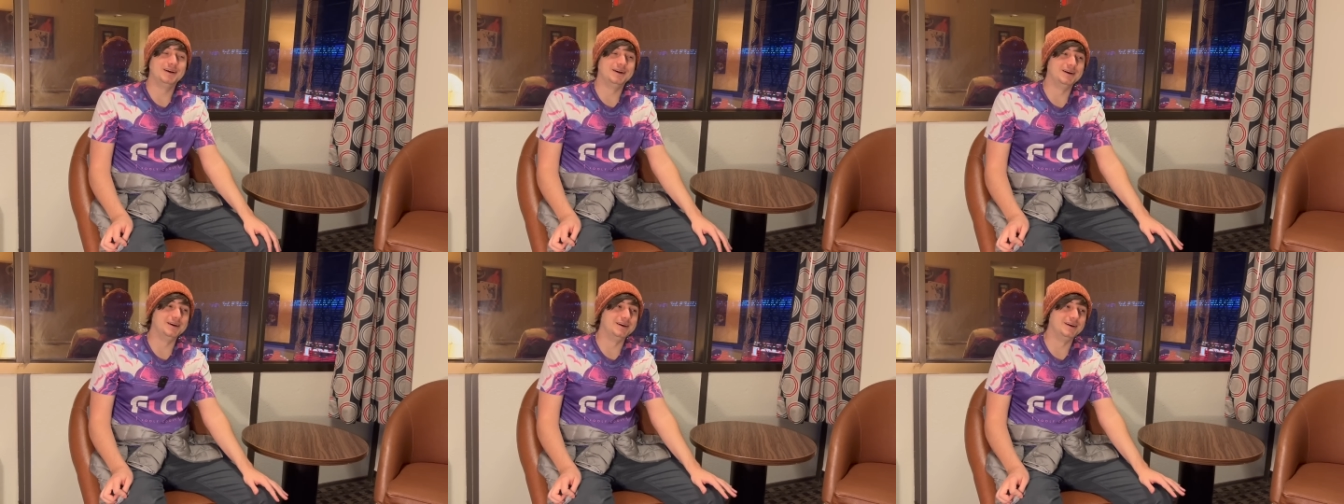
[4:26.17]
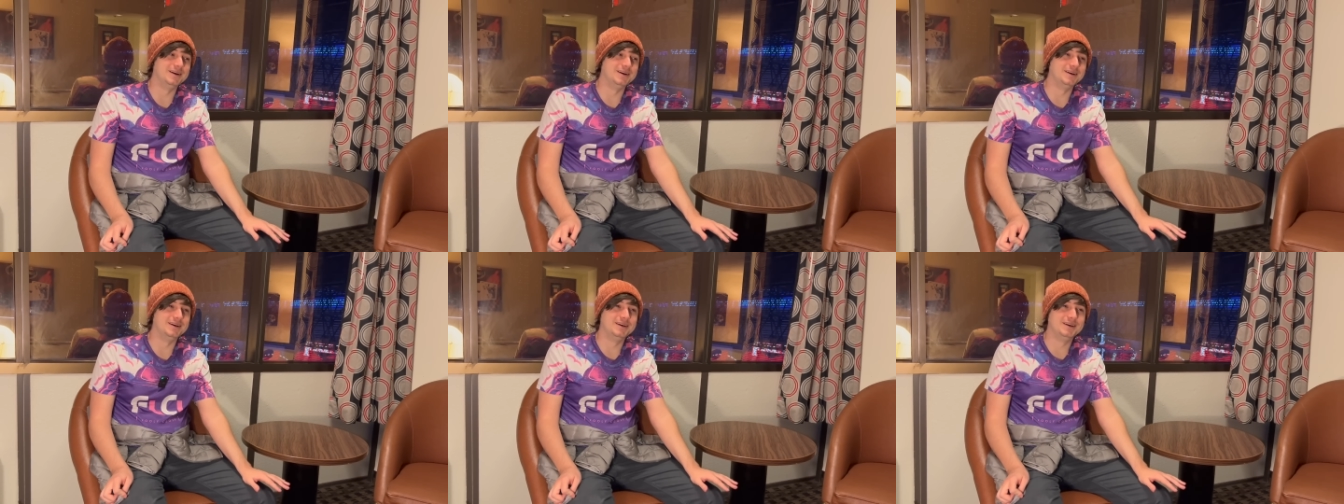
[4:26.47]

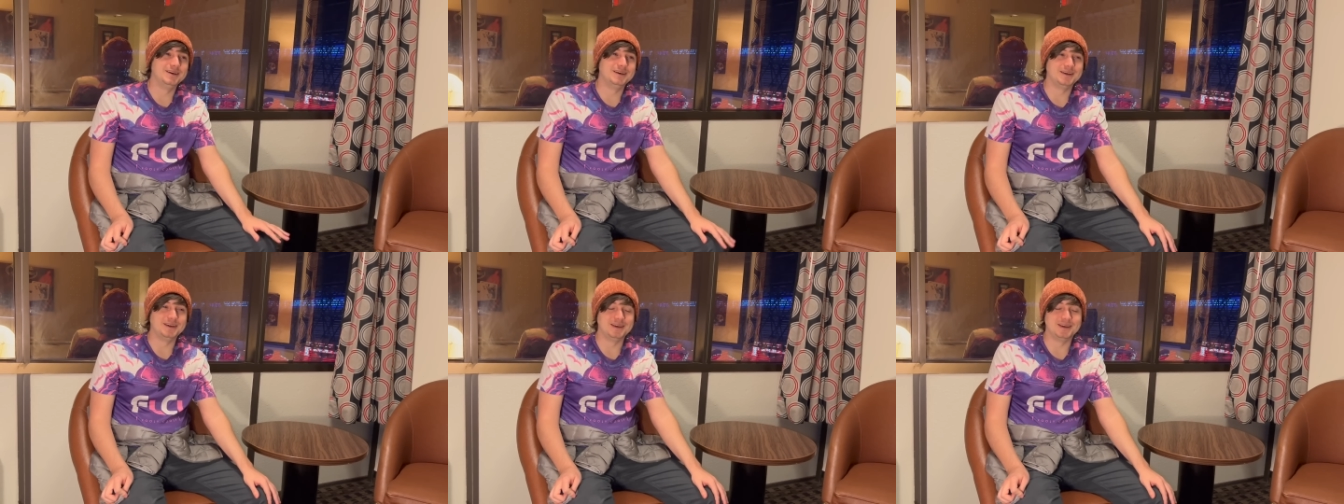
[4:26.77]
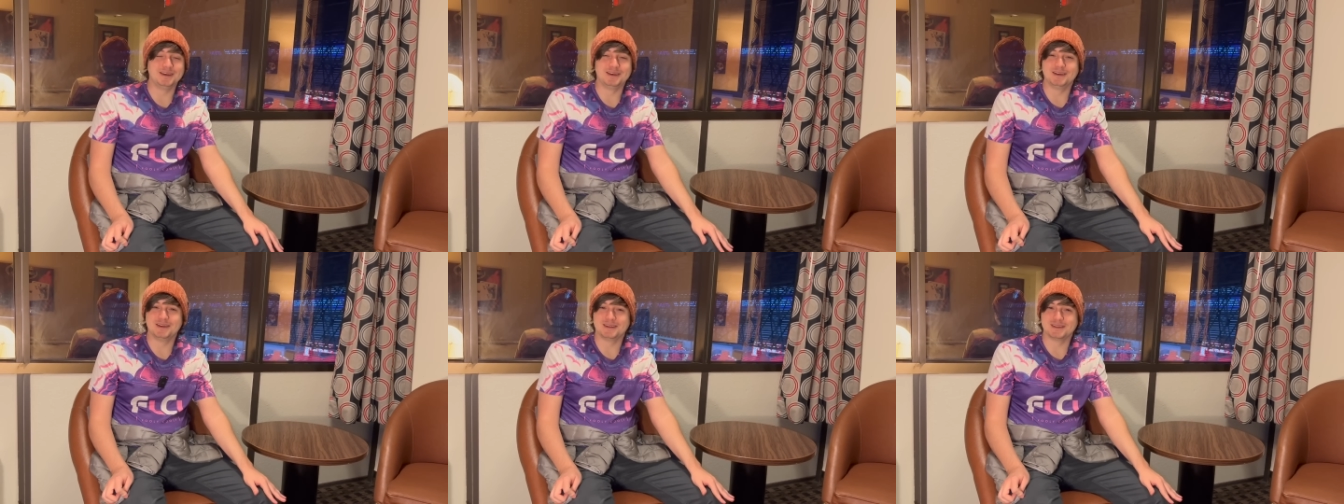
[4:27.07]
Uh,
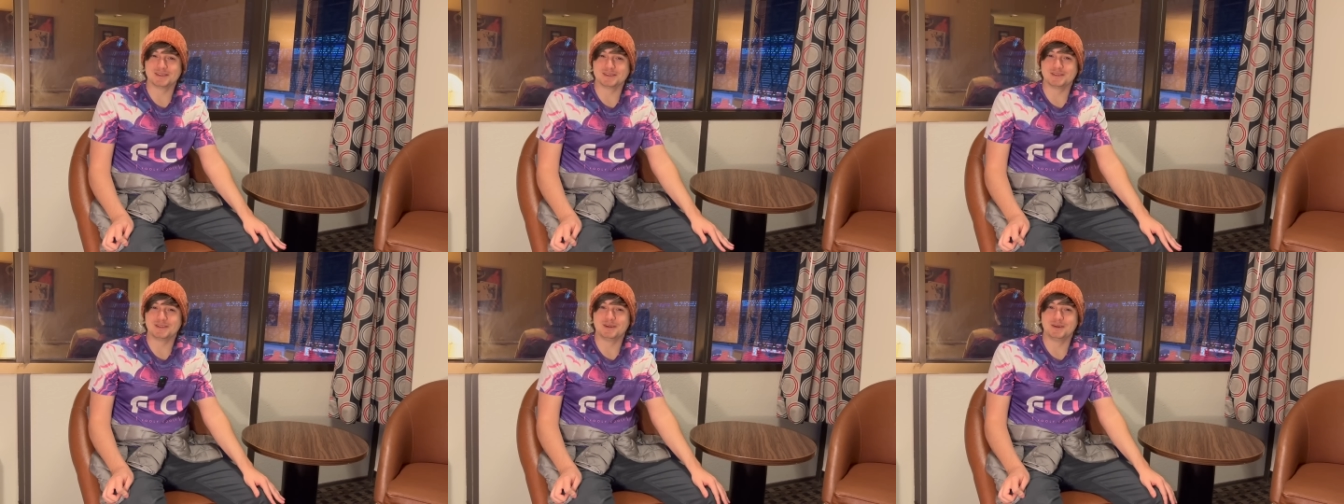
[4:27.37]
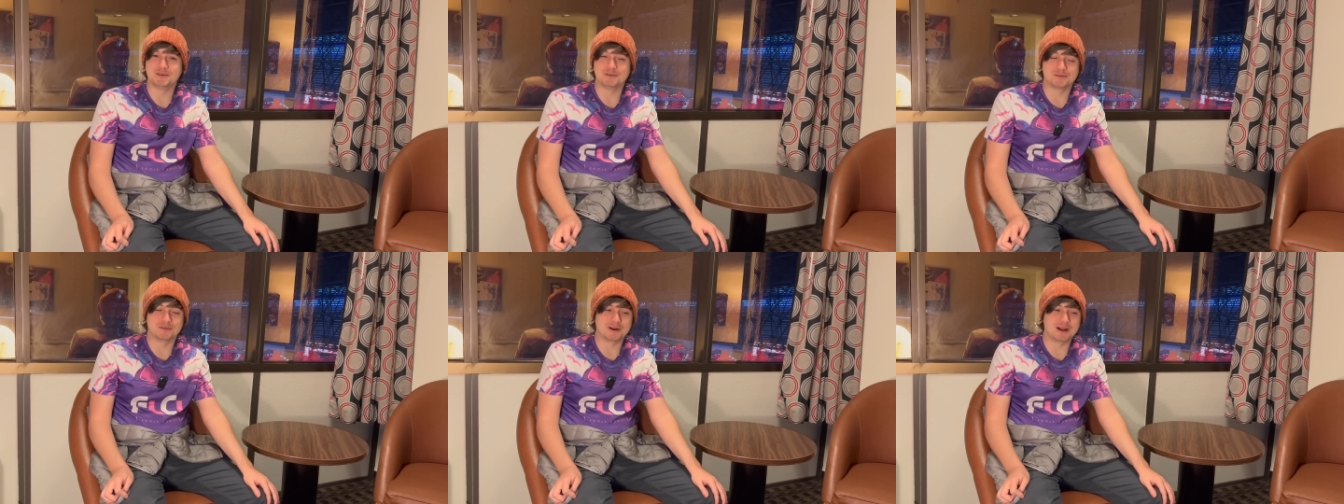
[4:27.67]
e-ink is
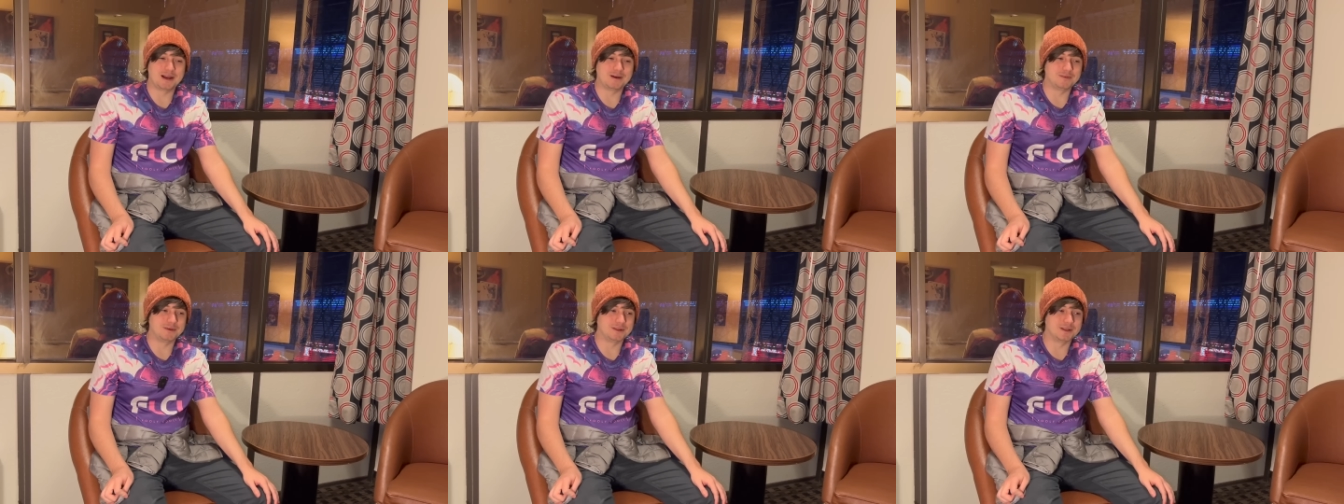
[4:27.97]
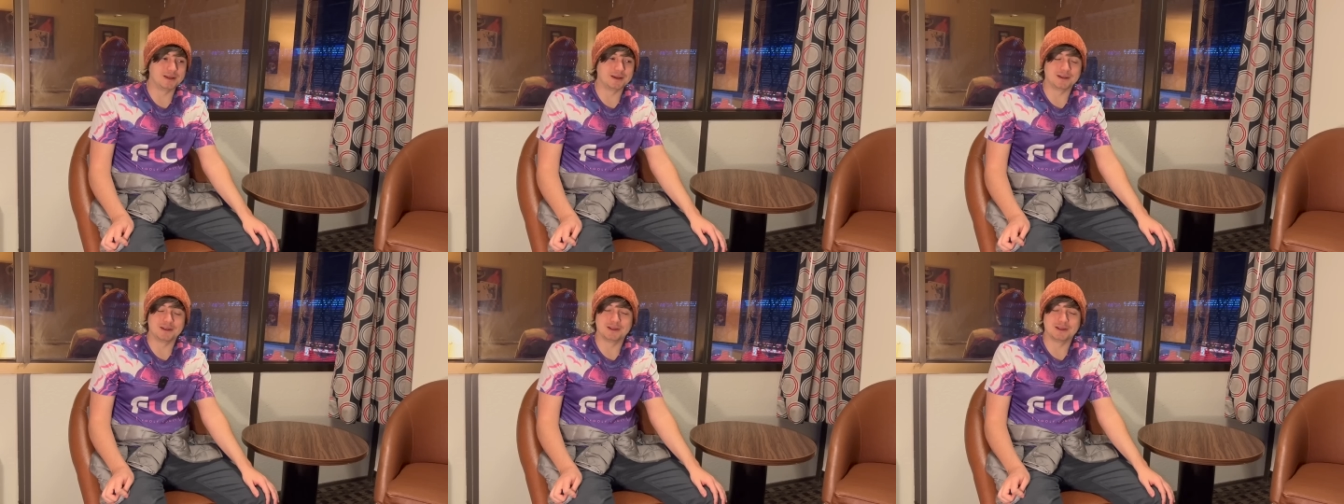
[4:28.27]
known for having like